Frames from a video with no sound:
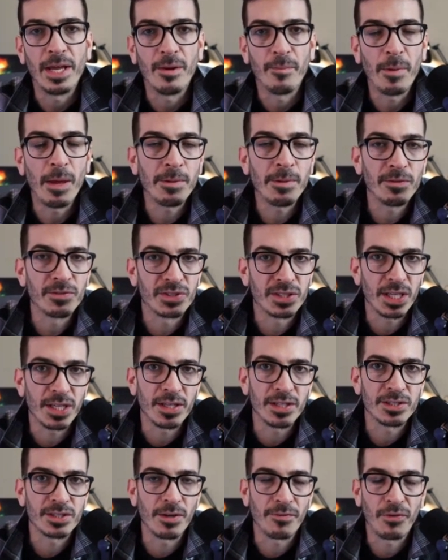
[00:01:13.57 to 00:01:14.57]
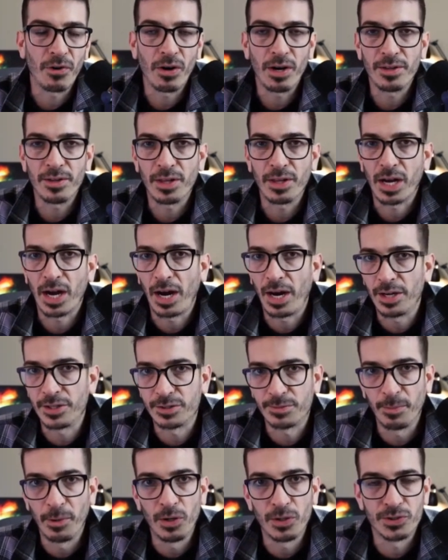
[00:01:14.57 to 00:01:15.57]
And maybe you've seen this if you're in the
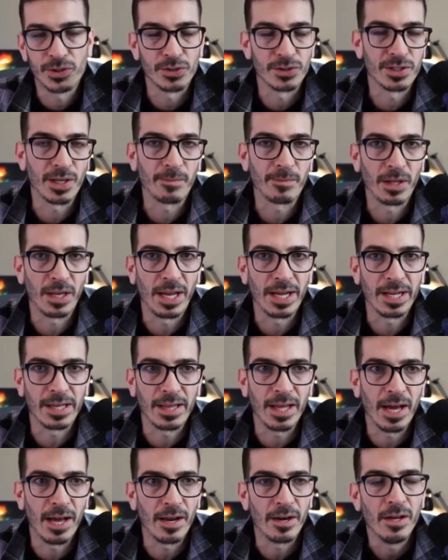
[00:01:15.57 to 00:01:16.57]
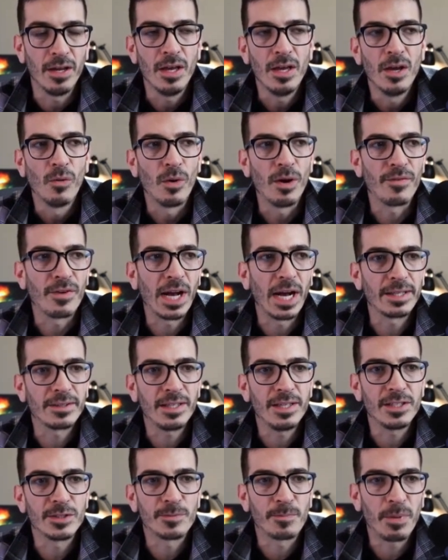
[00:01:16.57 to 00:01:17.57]
cosmos or something like that, where you've got
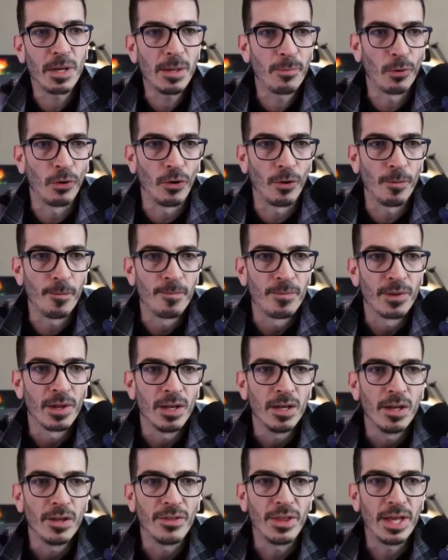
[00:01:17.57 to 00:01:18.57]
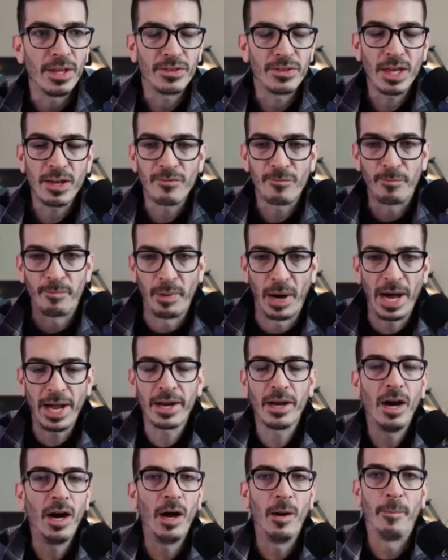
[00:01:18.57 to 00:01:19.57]
these people that they've bought
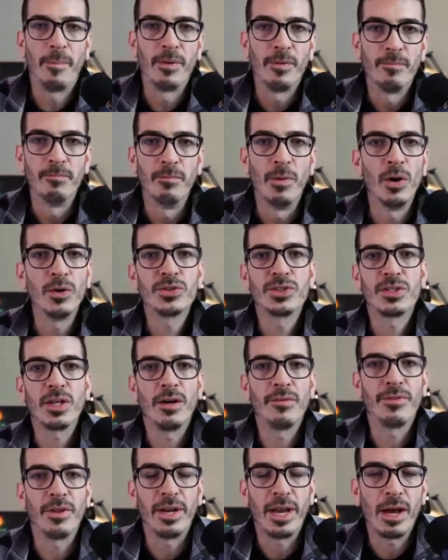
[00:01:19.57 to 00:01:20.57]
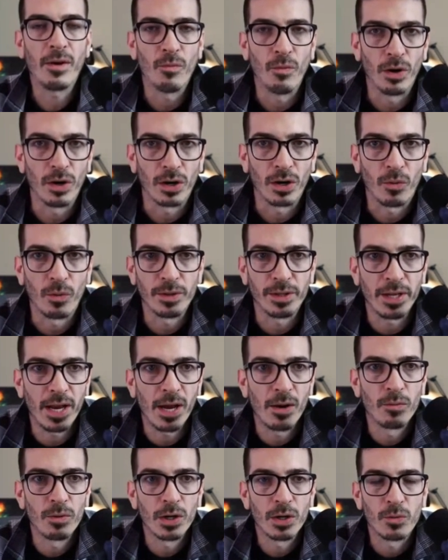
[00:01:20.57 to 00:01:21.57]
up most of the network when the
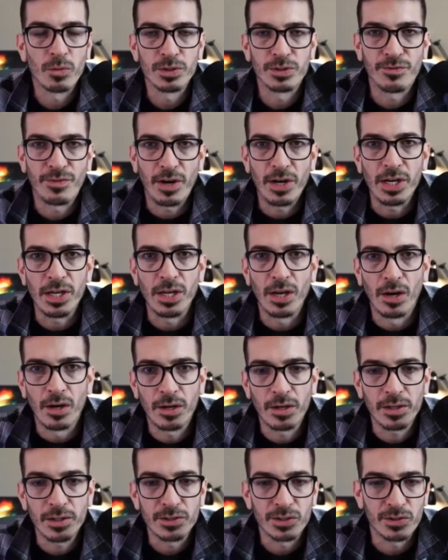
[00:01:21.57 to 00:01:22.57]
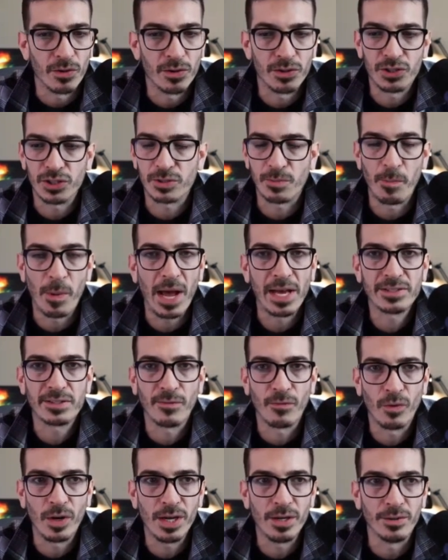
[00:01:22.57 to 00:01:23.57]
network was very young. So they're just massive
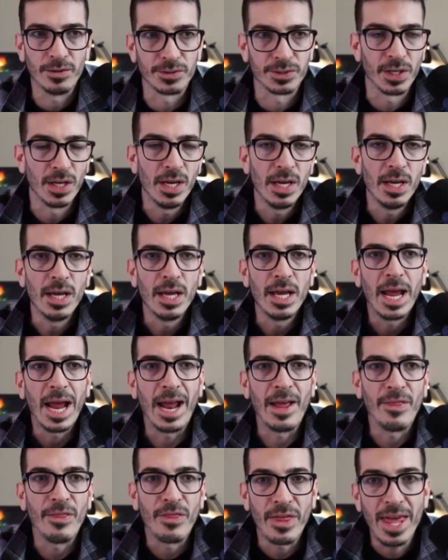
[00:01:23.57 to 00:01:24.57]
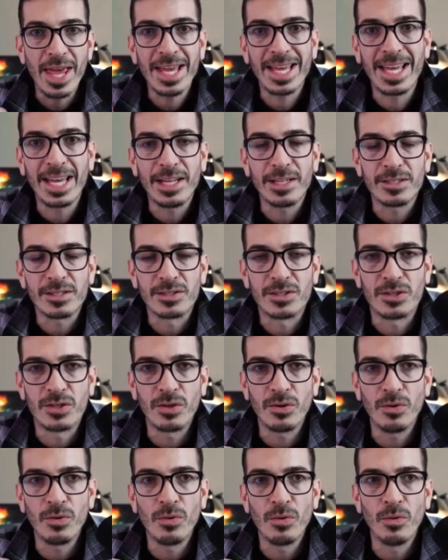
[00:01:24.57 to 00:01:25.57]
whales. And they get
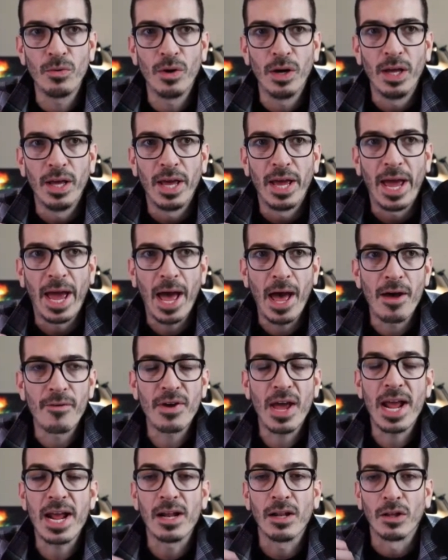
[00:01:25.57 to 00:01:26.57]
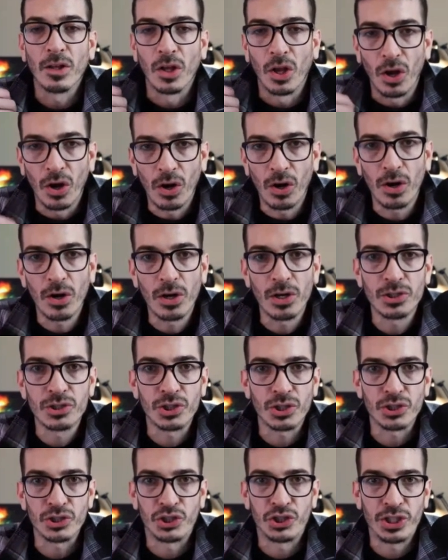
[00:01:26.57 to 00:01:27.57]
to have a large
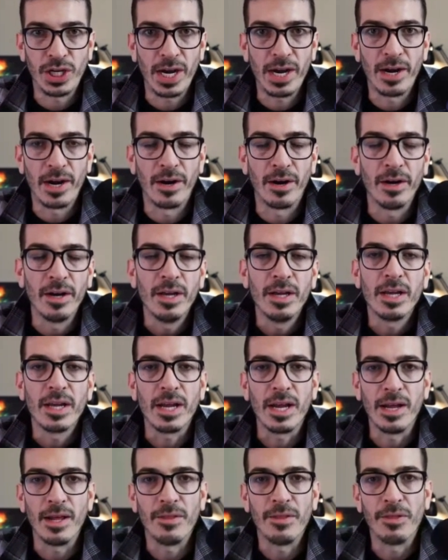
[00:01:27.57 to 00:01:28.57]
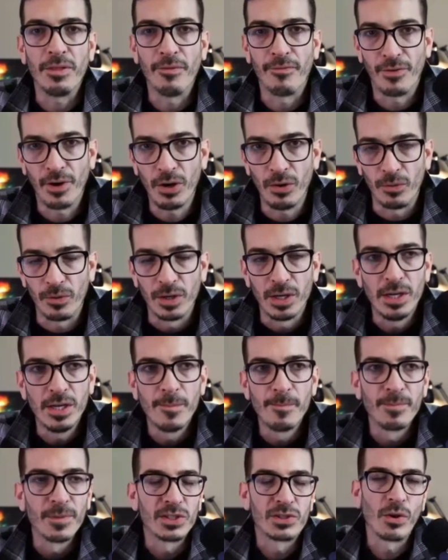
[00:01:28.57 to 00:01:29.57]
share in the vote.
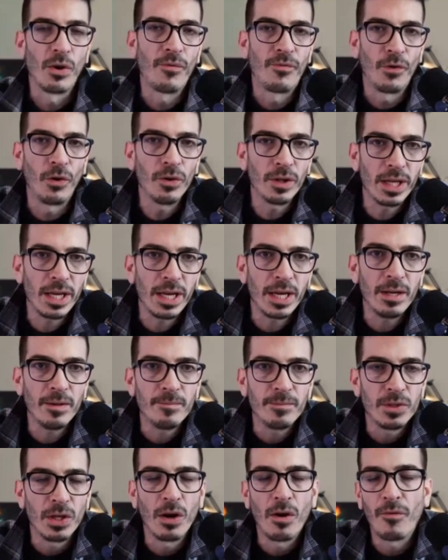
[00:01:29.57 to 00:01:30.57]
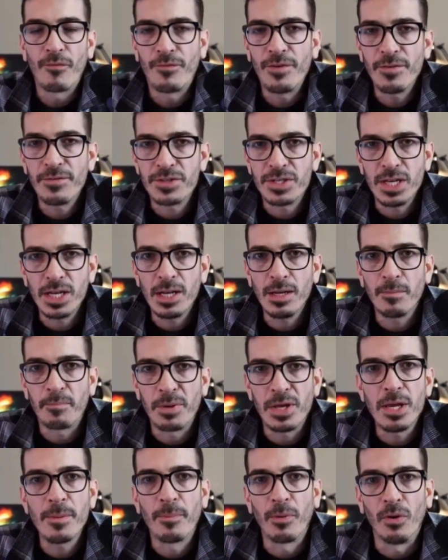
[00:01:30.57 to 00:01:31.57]
So if only, you know, 15
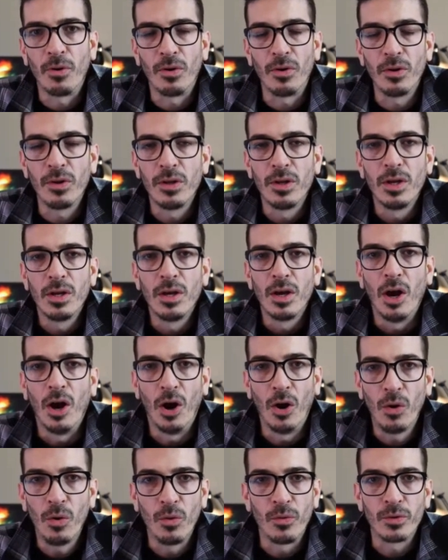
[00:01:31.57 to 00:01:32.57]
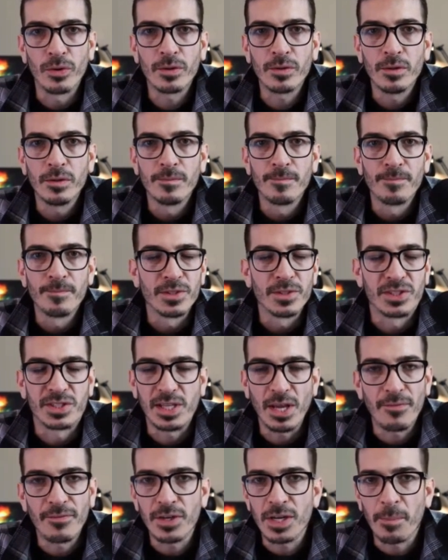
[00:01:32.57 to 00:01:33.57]
people own
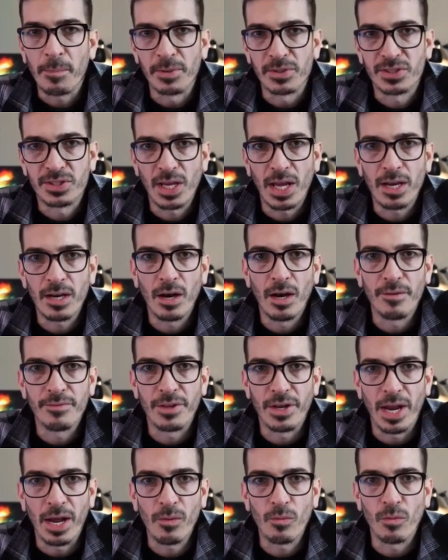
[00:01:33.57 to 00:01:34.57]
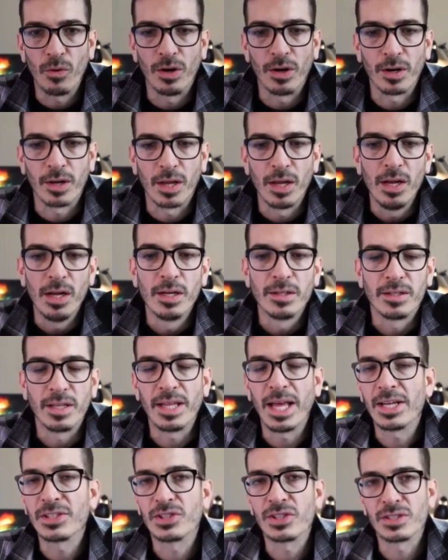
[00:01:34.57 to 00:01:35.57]
70% of the network, then
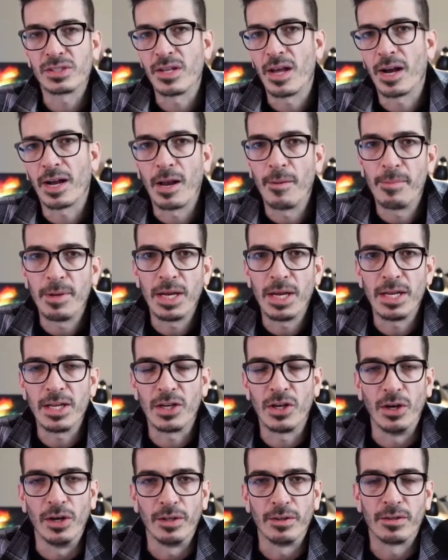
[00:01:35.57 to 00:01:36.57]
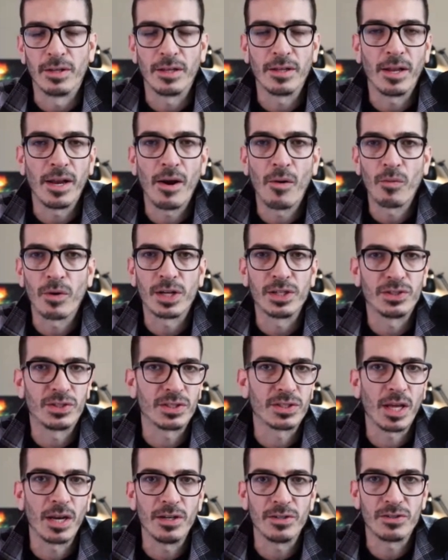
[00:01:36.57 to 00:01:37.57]
that's just not going to be any good. Then the network is
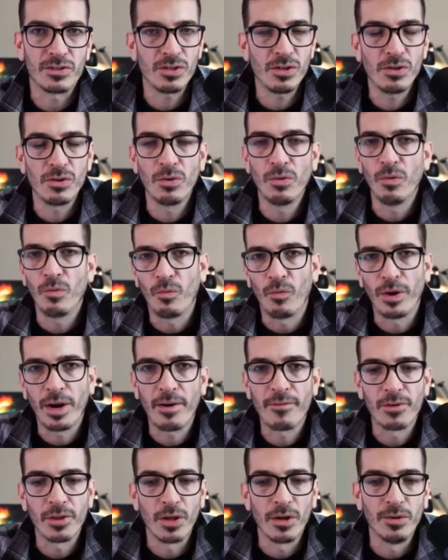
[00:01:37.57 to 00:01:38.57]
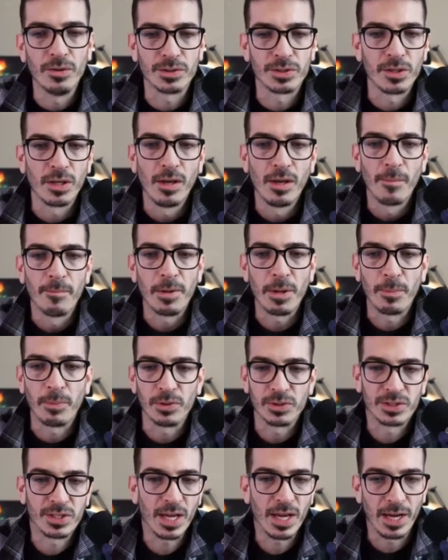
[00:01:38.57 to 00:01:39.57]
just going to do whatever those people
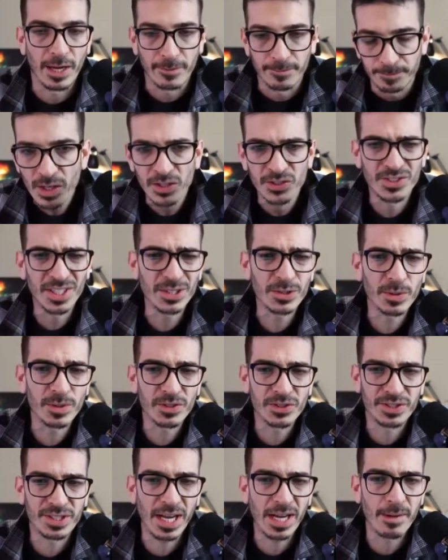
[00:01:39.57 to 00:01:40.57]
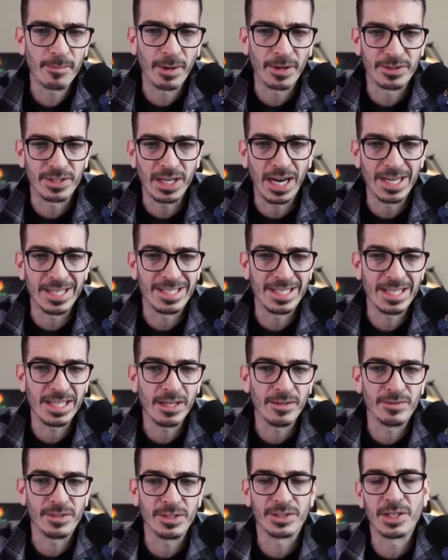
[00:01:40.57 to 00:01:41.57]
say. So that's what they're saying about the idea
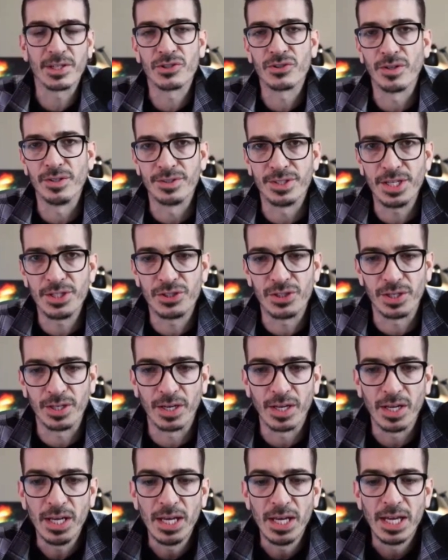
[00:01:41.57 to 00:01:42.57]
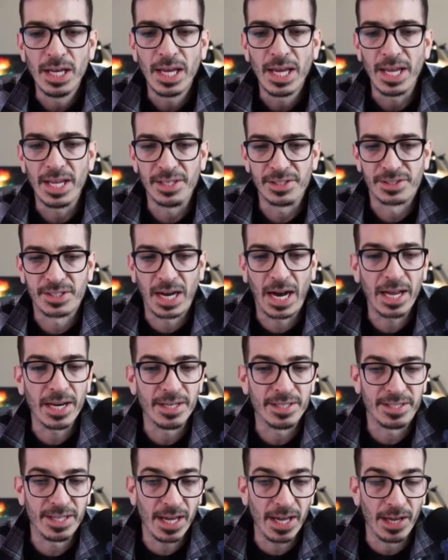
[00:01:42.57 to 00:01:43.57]
of decentralization is kind
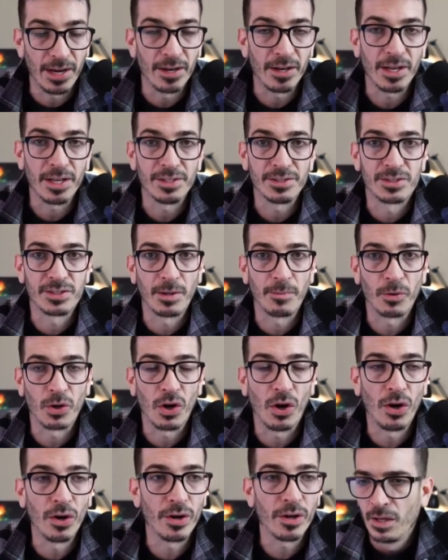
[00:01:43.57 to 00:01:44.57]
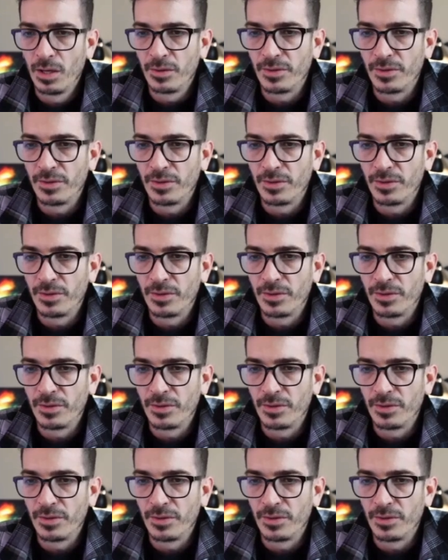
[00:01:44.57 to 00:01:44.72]
of dead in some regard.